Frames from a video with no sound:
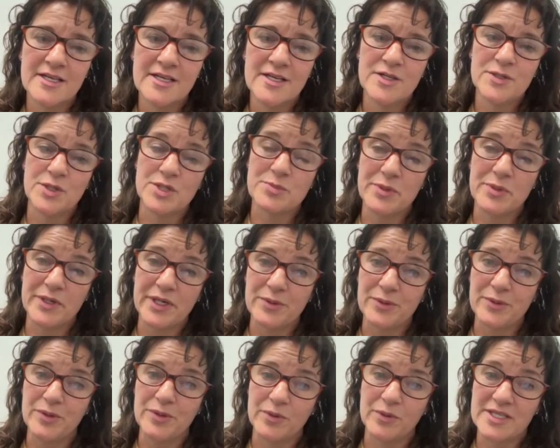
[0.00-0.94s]
So it's pretty
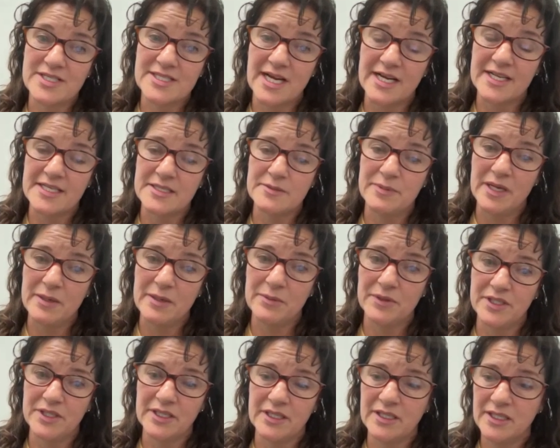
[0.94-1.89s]
cool. We're excited to be able
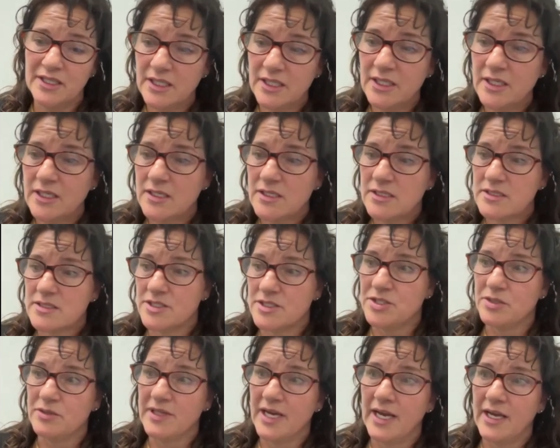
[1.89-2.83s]
to do
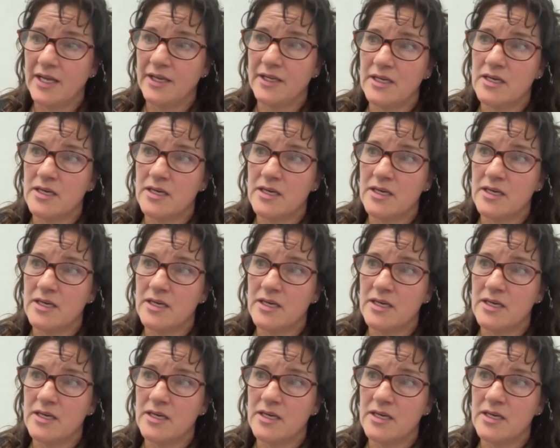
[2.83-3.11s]
that.